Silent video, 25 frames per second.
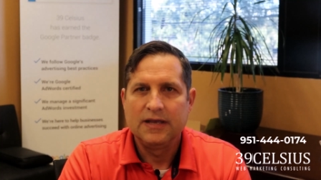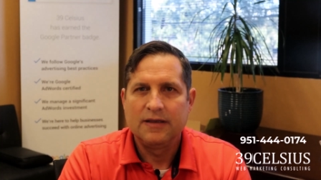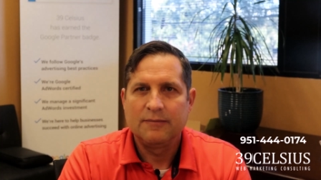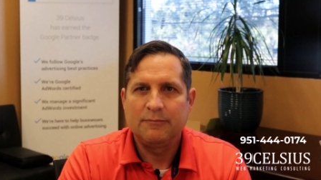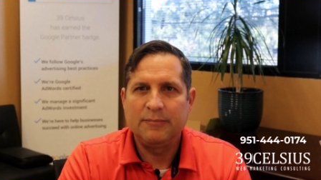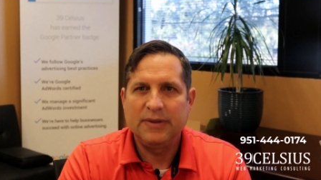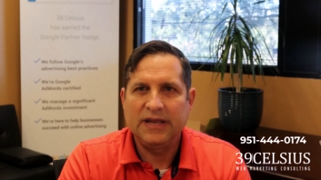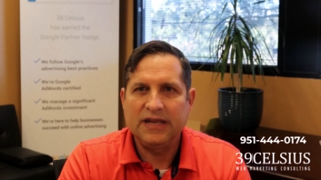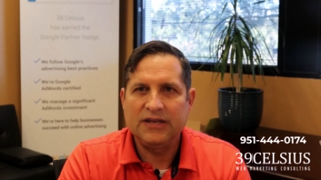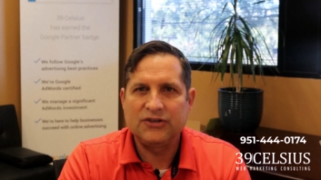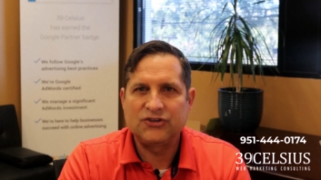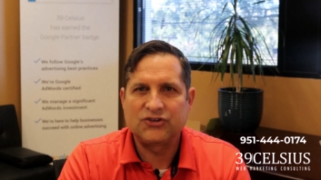
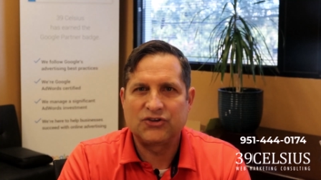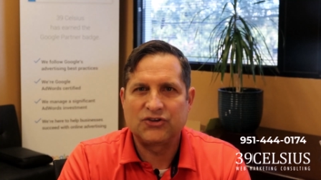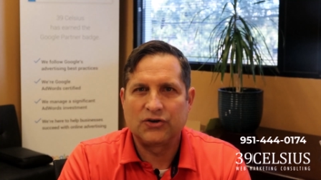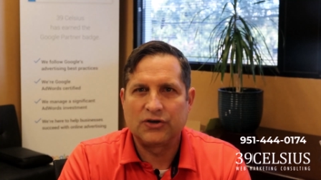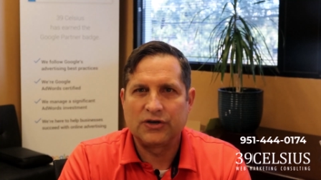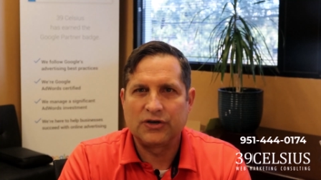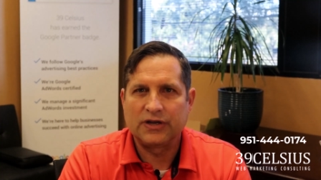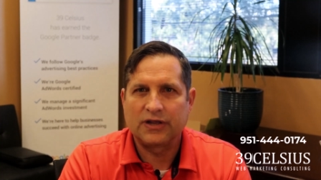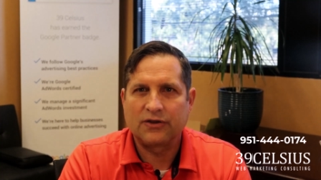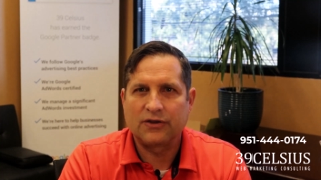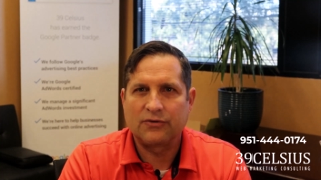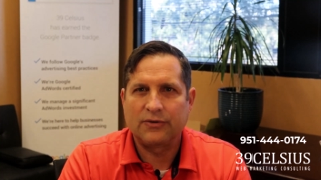be
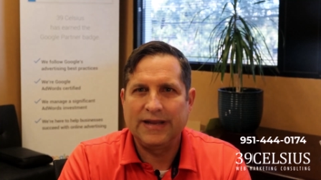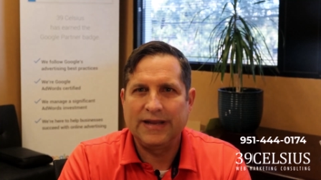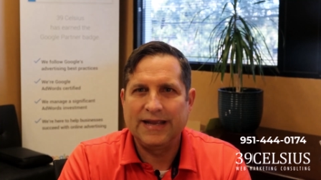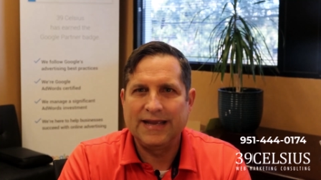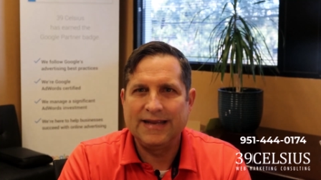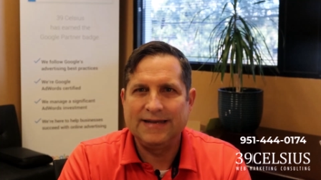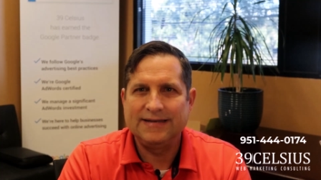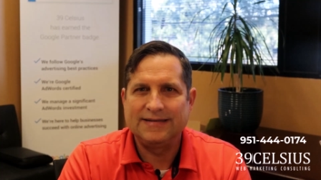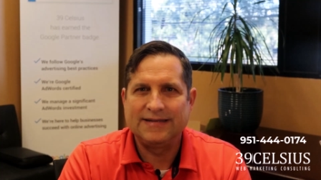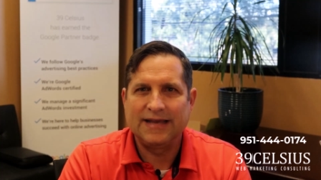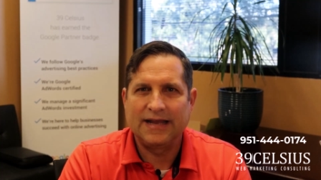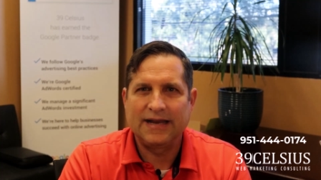sure to
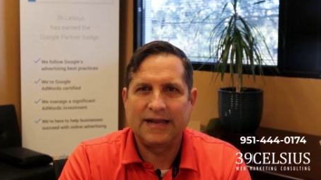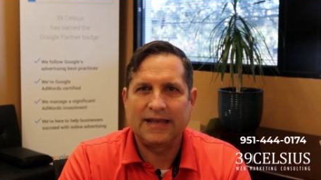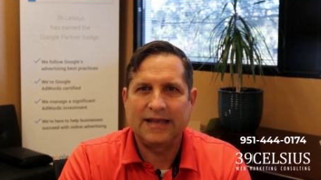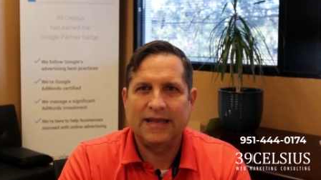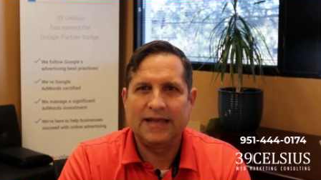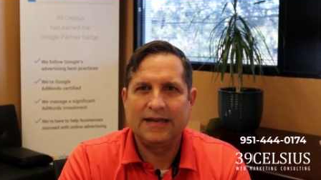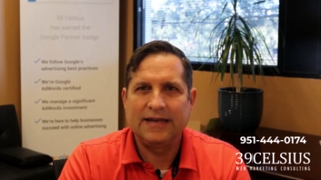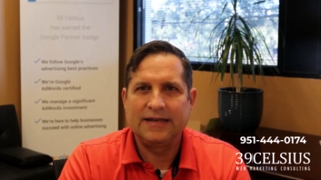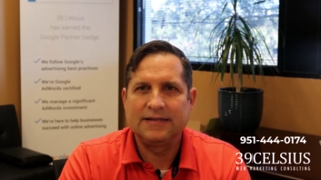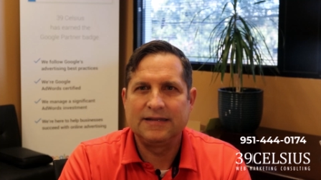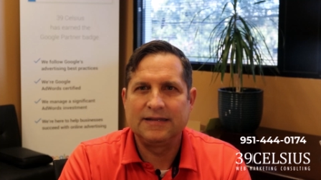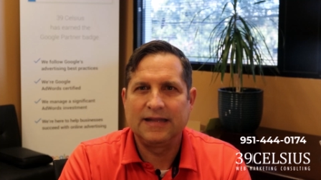create
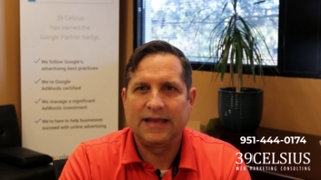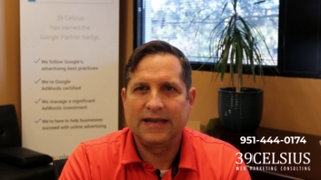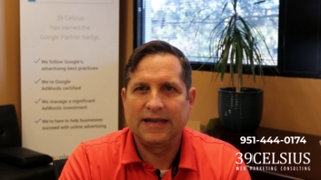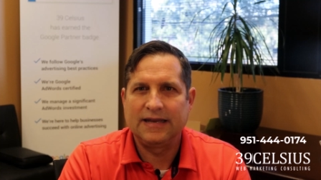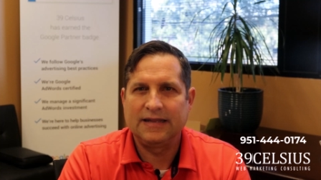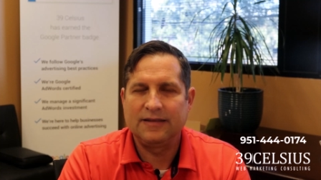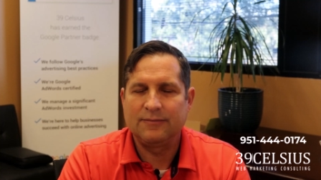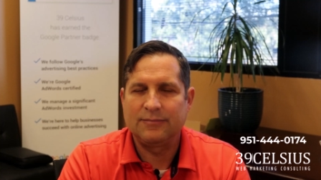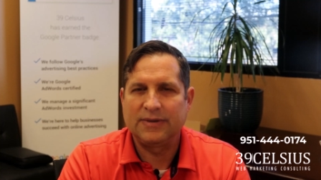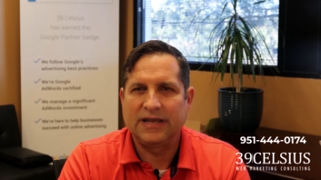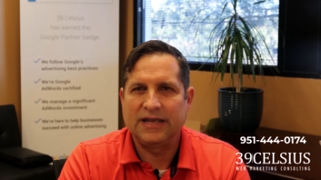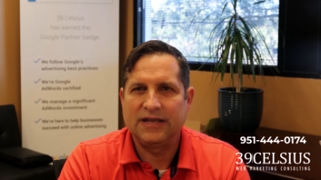dedicated
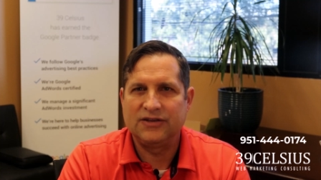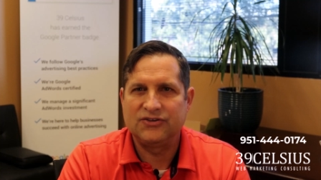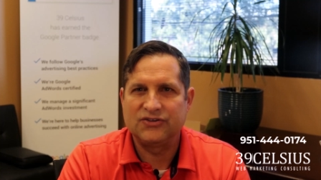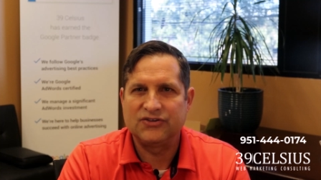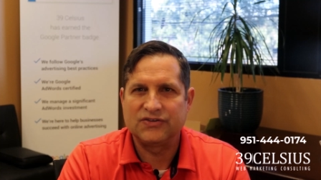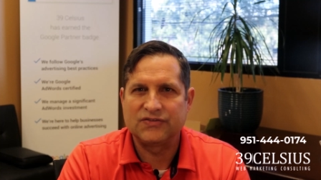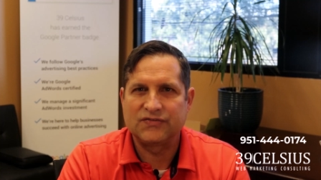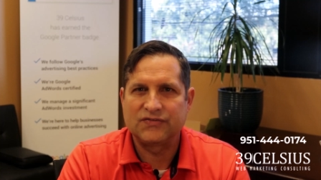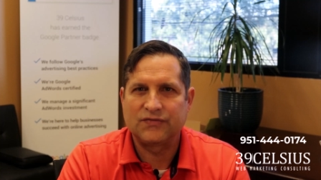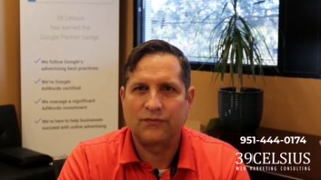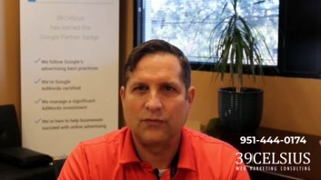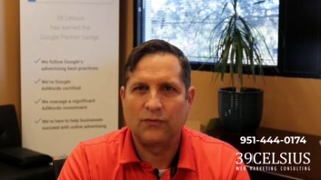landing
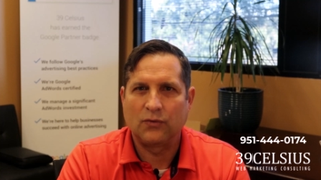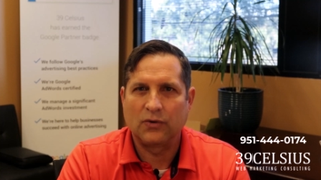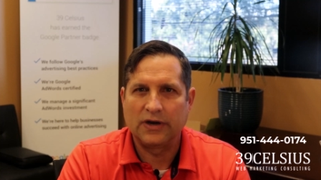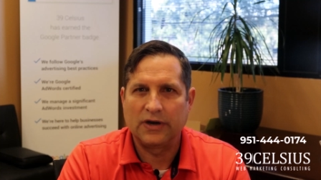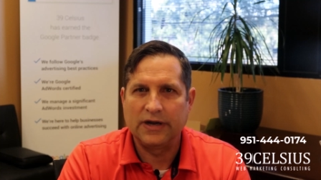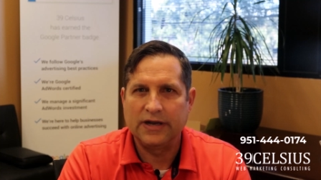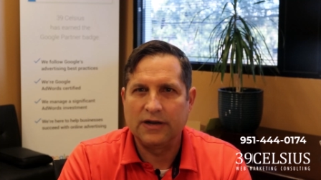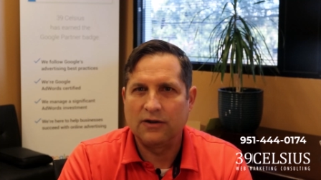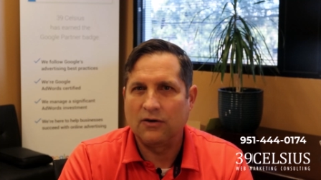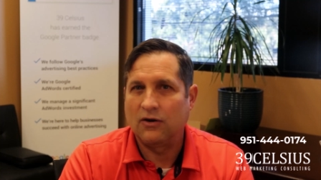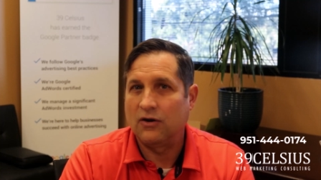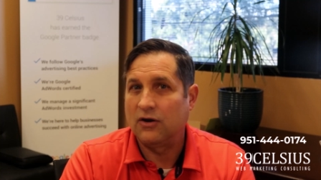pages for
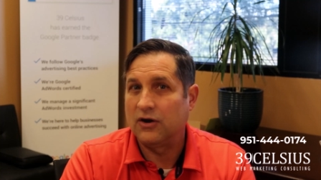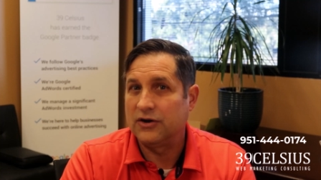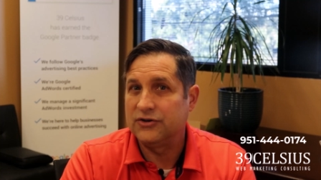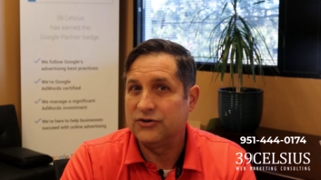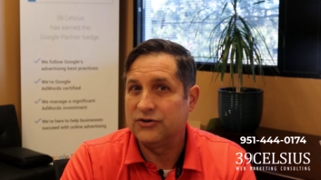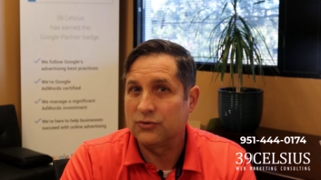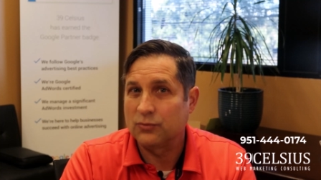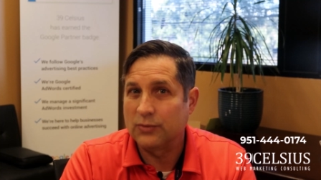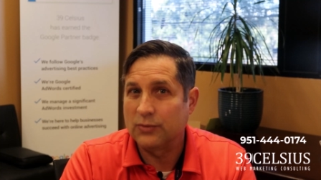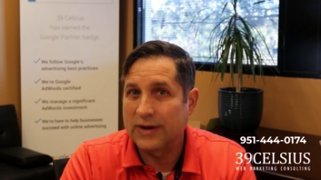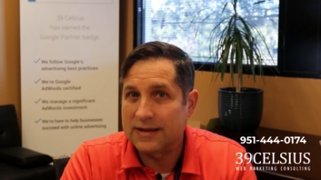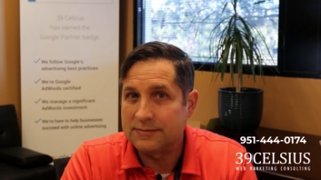it on
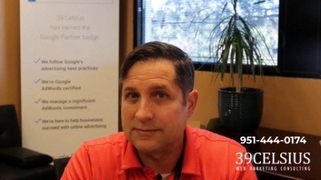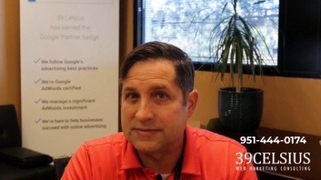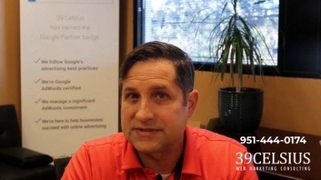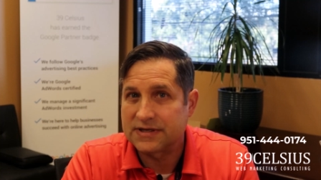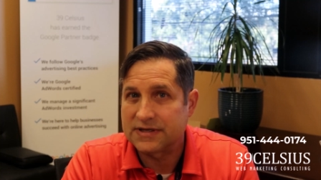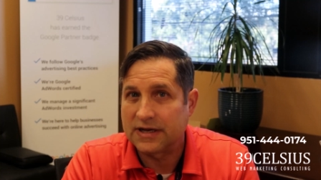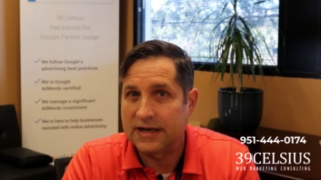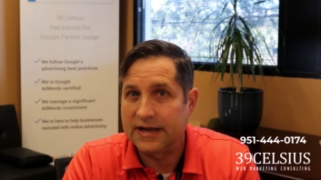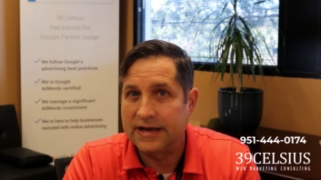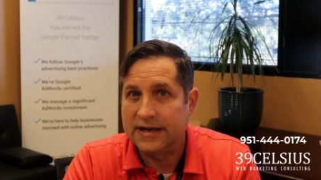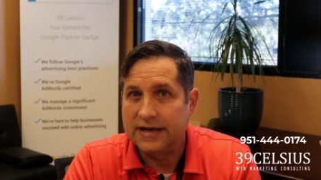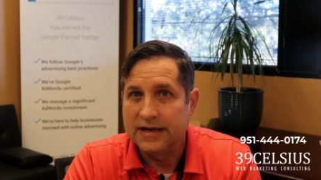your
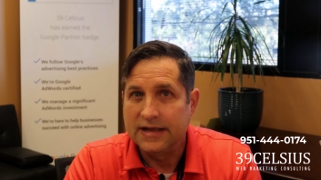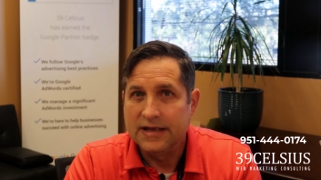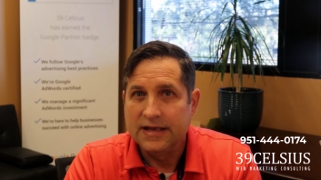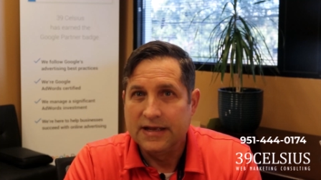website.